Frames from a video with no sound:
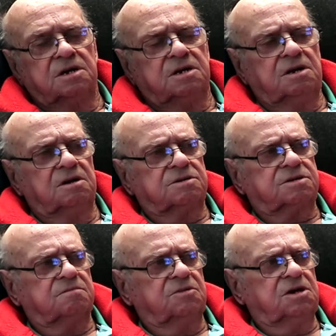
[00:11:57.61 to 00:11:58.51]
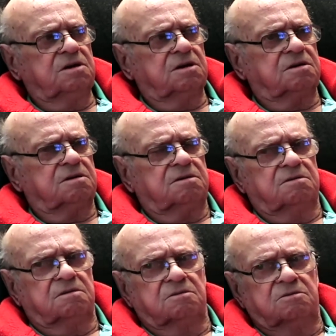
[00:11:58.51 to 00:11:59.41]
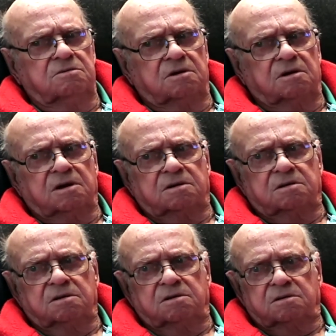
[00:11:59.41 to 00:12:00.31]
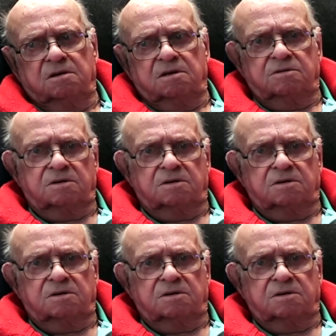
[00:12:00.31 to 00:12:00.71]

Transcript: He looked at me like, who in the heck are these guys?